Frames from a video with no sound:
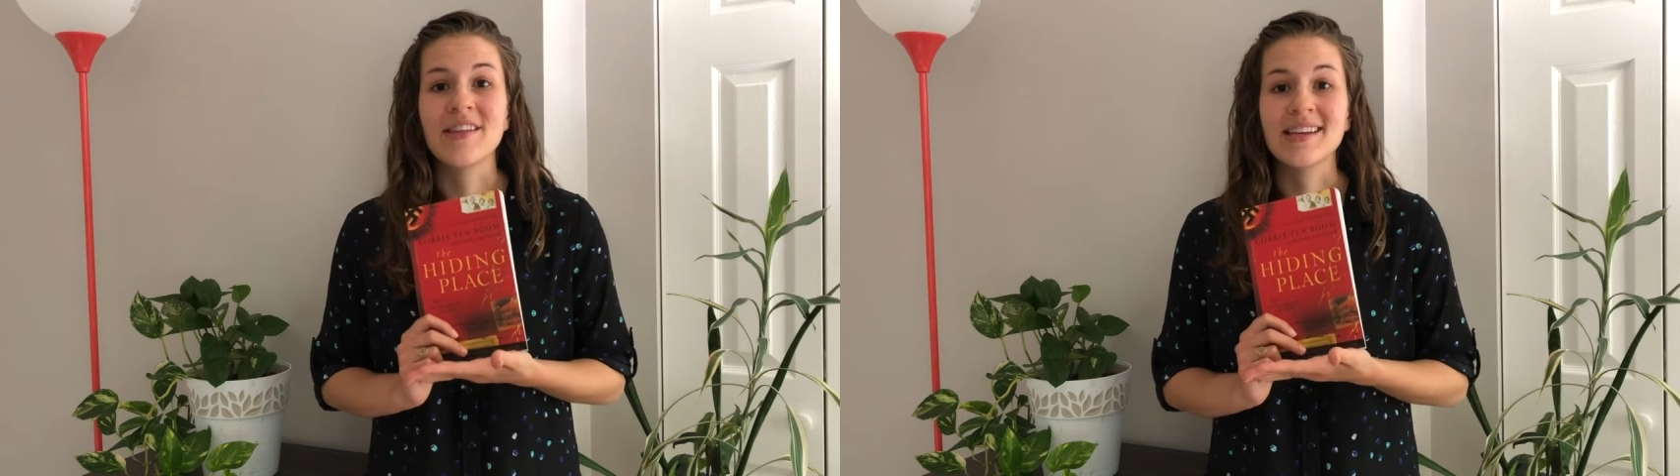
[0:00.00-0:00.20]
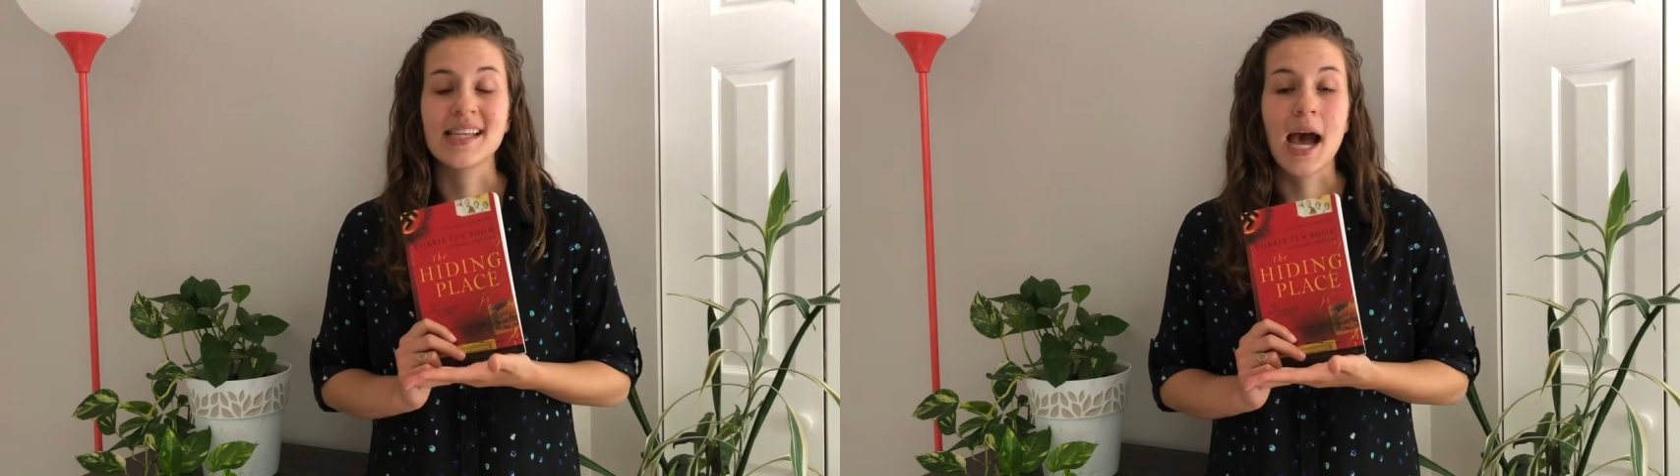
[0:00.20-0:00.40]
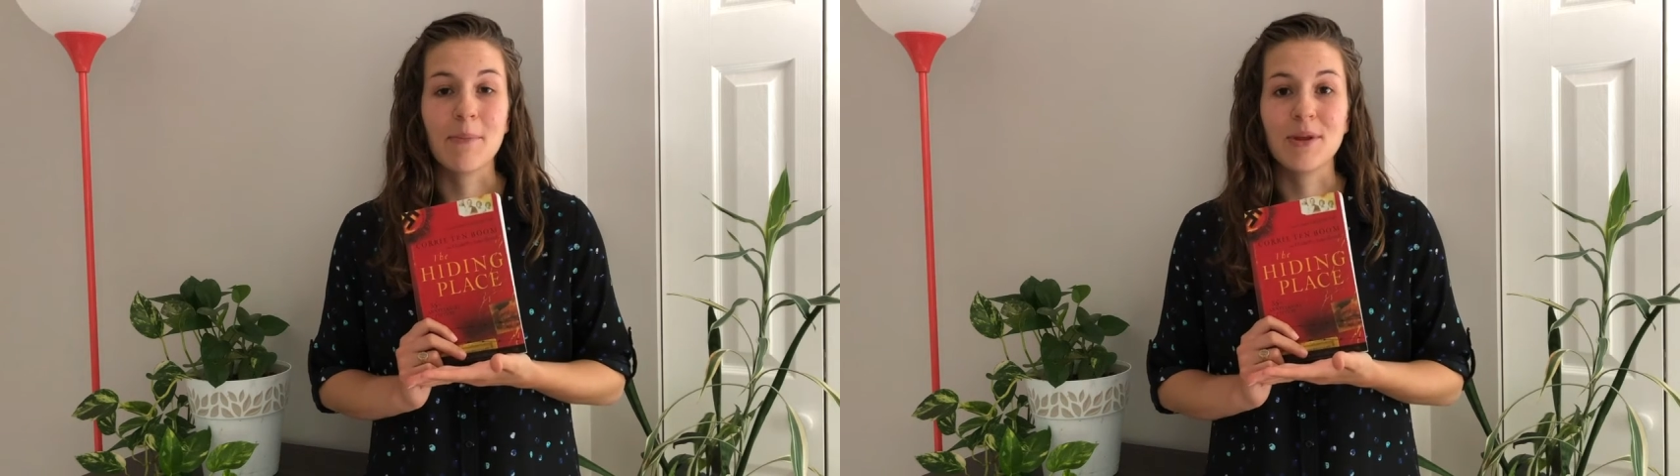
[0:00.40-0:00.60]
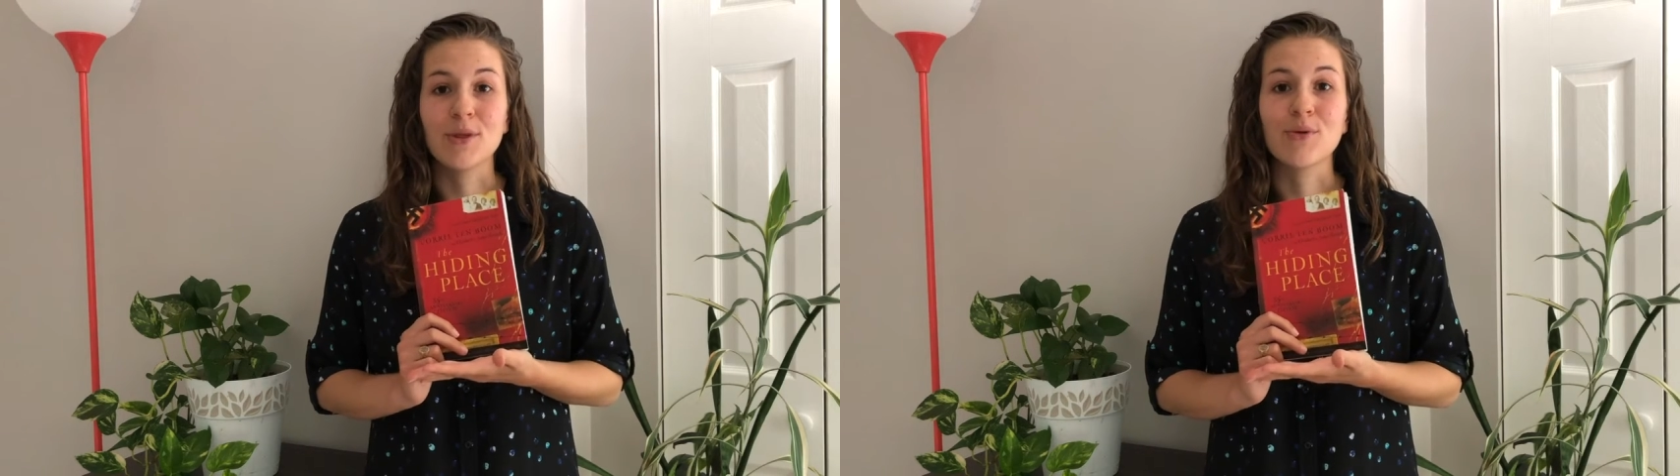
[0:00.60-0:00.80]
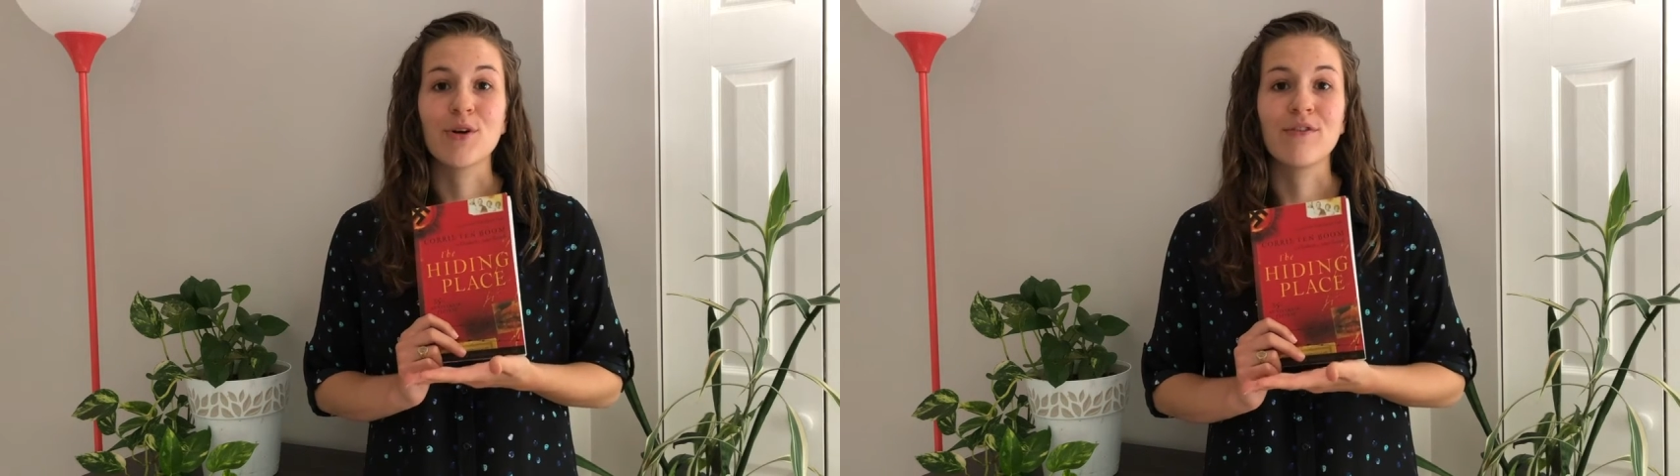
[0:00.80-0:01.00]
things happen
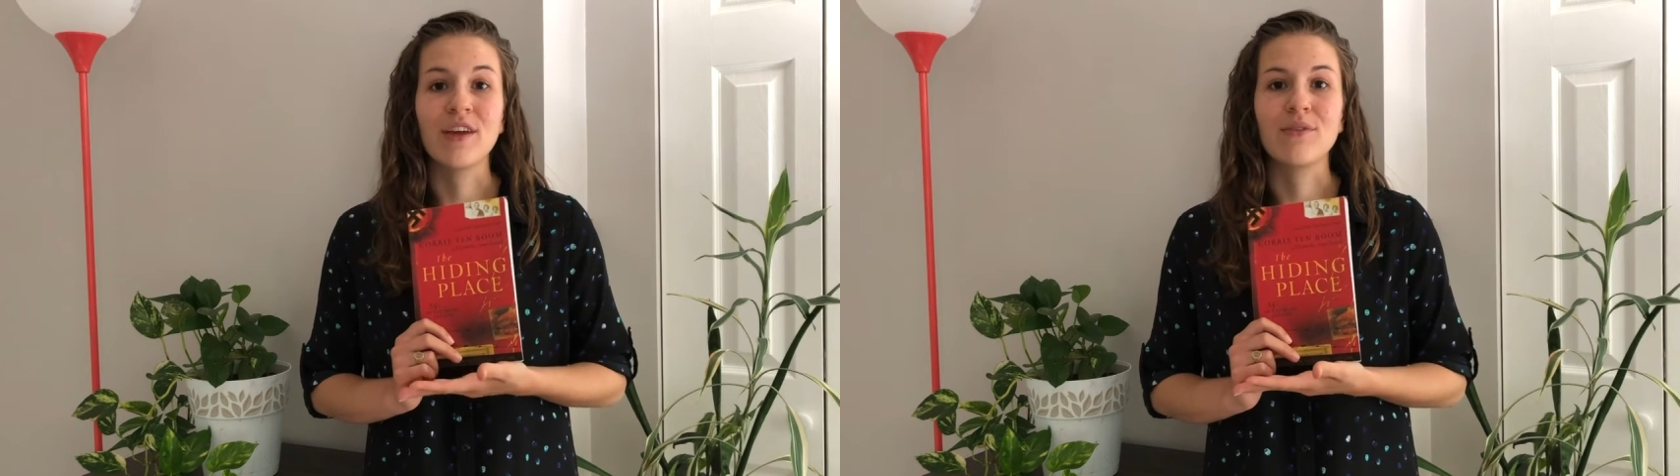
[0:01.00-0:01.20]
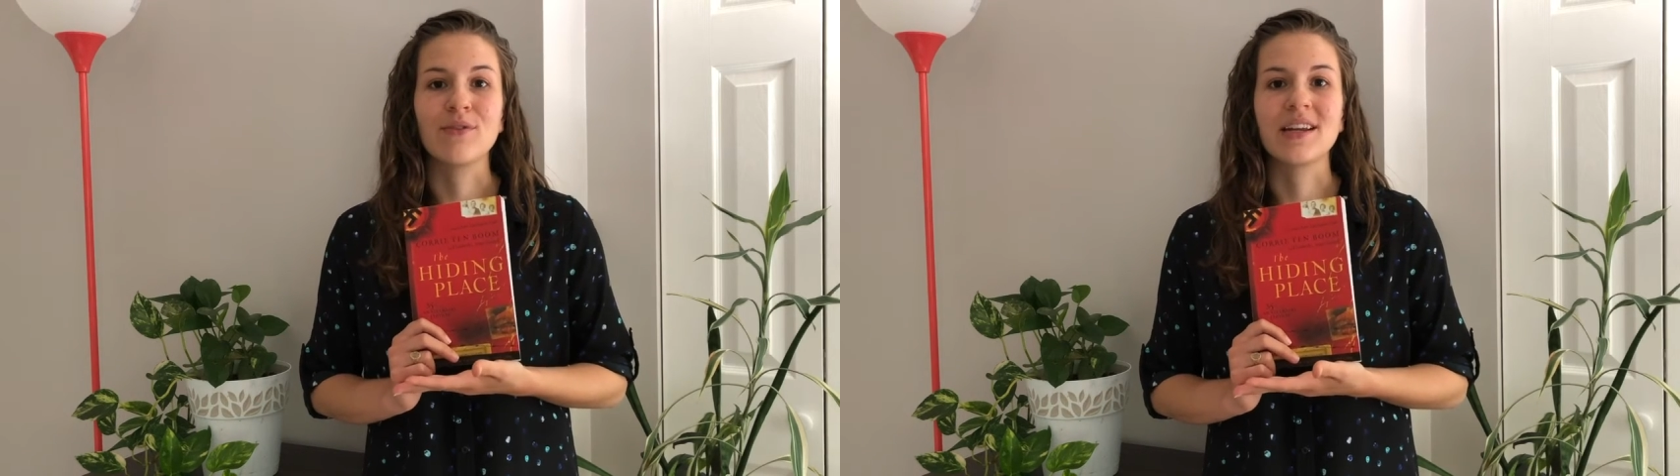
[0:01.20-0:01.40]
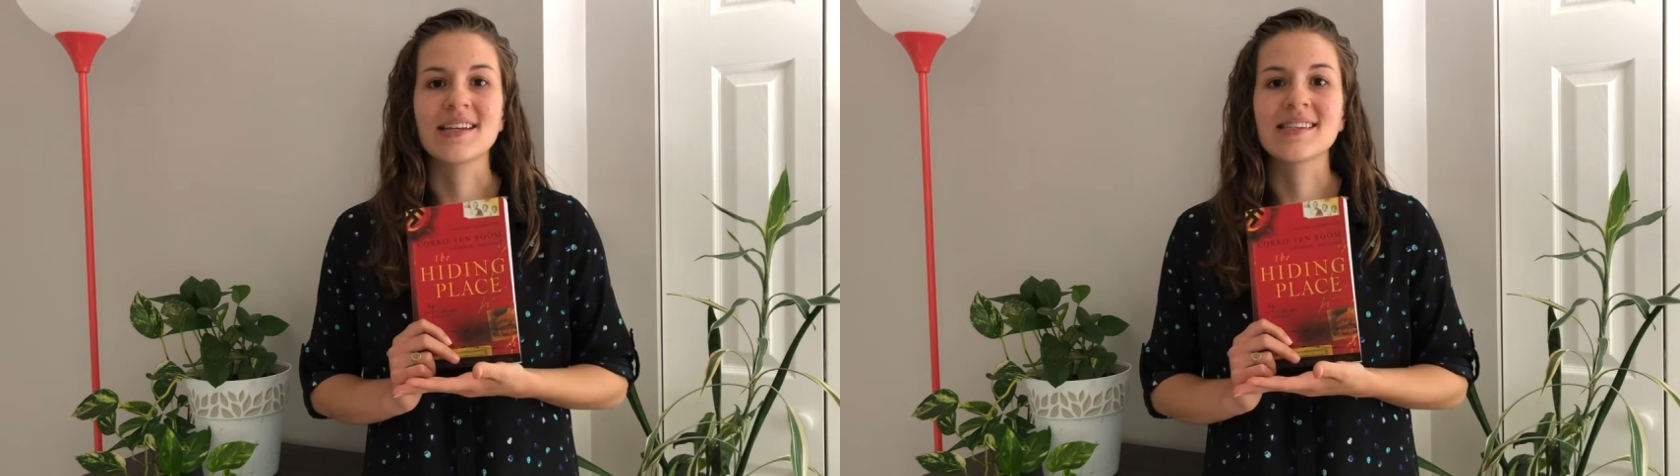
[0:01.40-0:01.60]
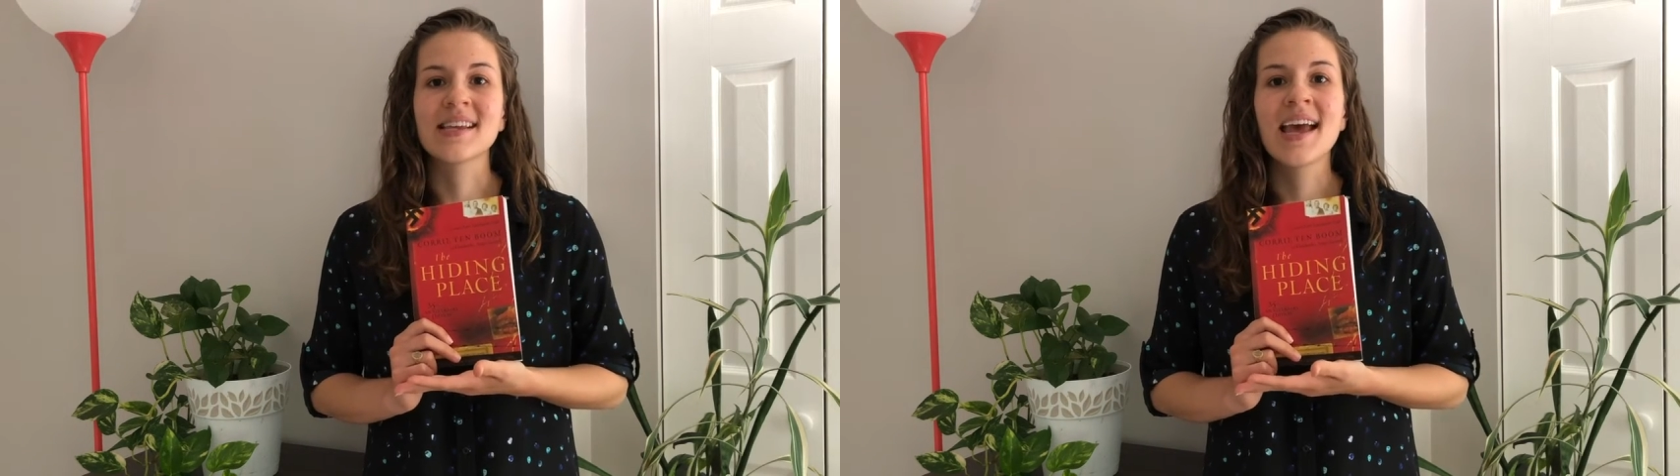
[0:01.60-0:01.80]
through her faithfulness